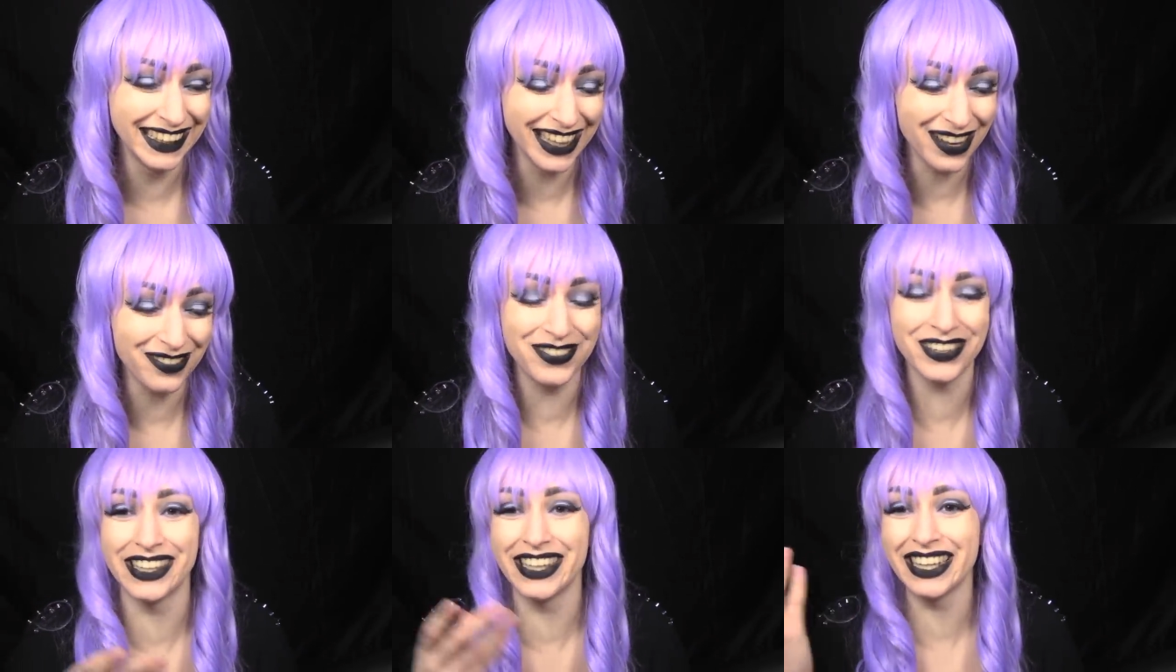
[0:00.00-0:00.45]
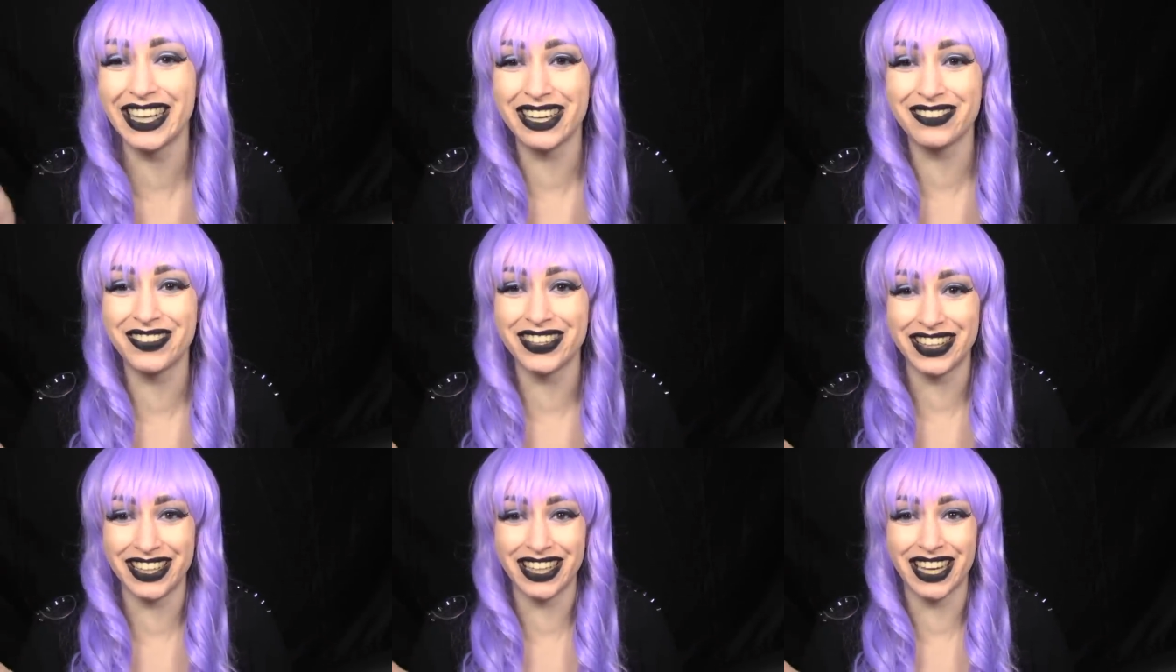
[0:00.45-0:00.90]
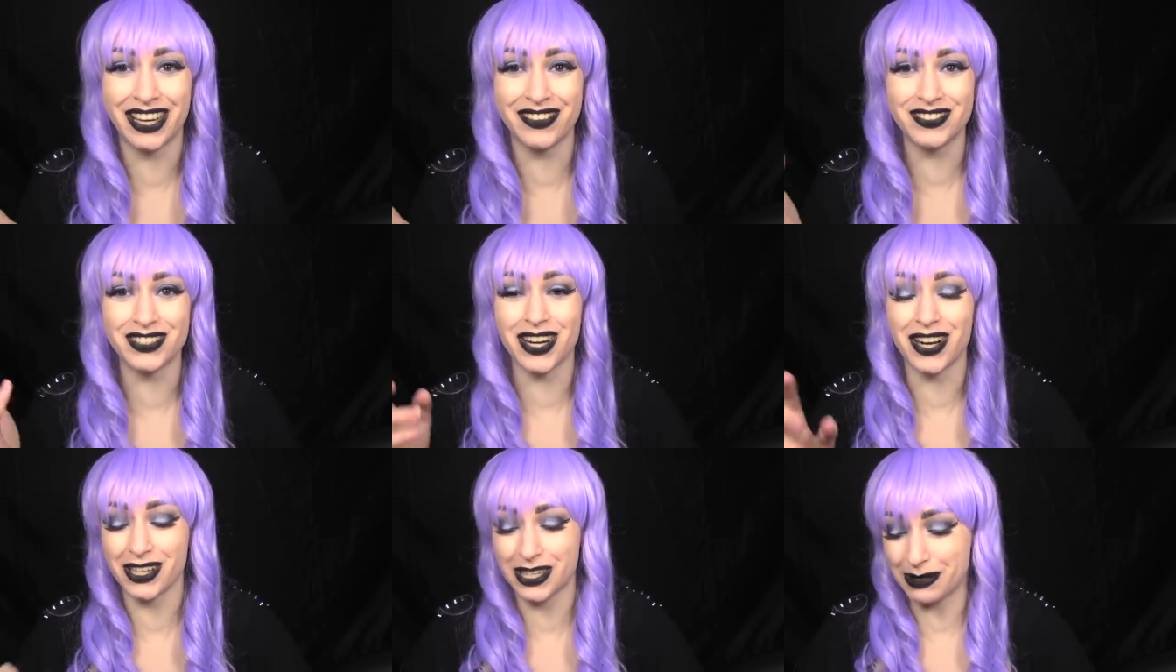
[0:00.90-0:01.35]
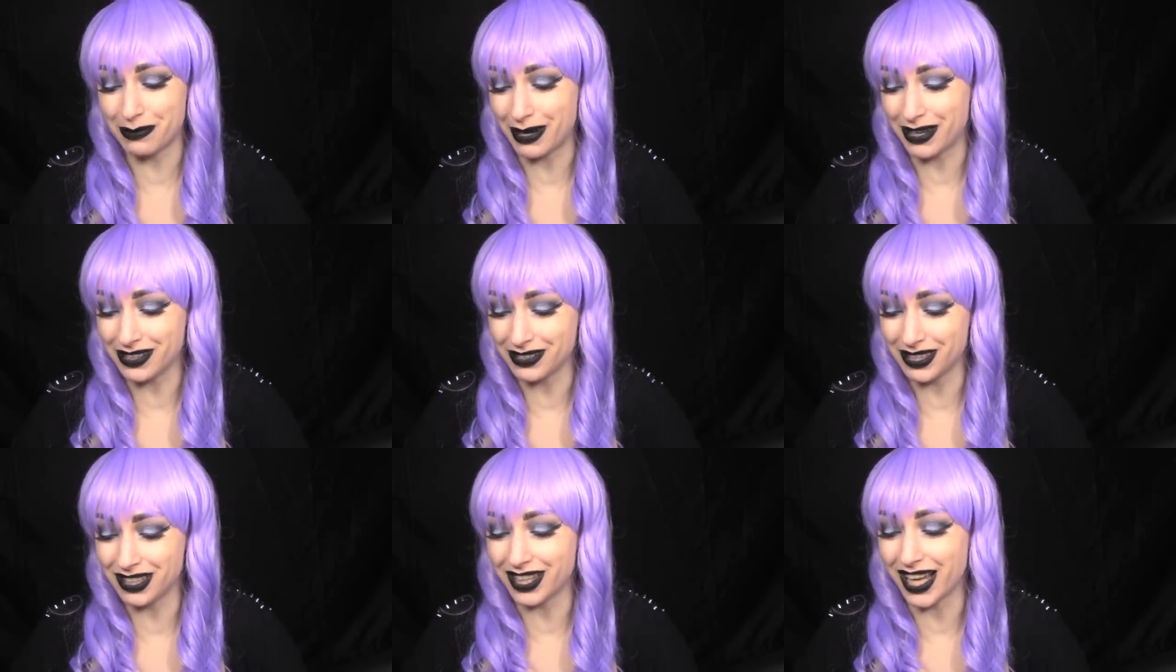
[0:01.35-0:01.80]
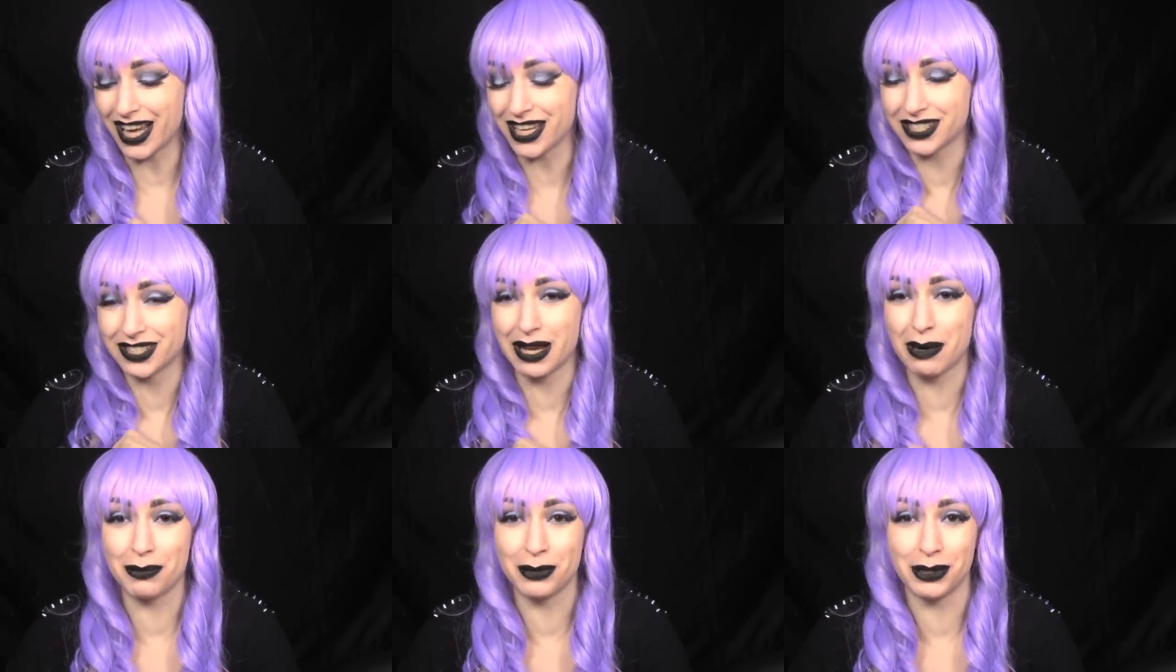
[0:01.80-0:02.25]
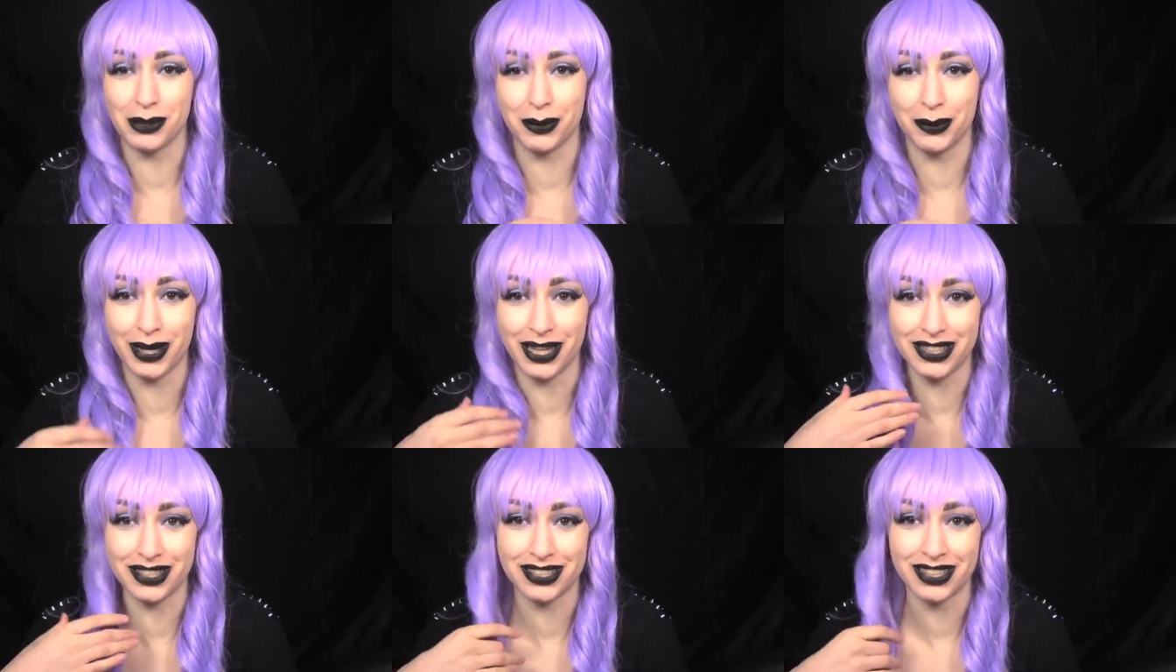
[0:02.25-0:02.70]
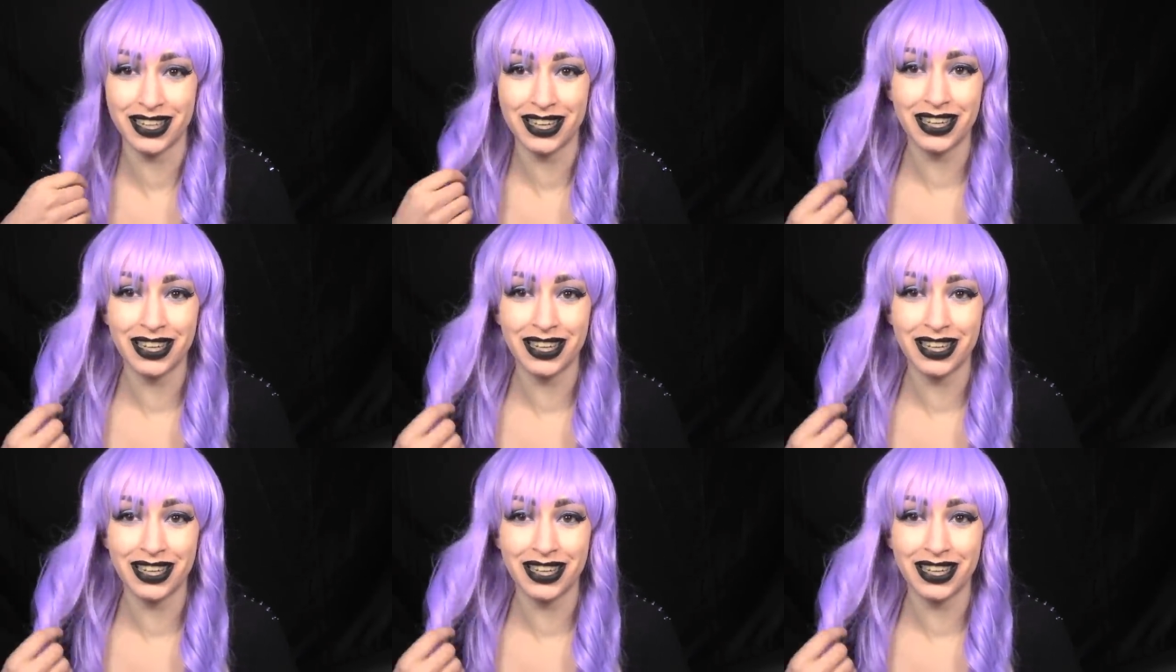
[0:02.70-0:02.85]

I feel like everything I've talked about in the last couple of wigs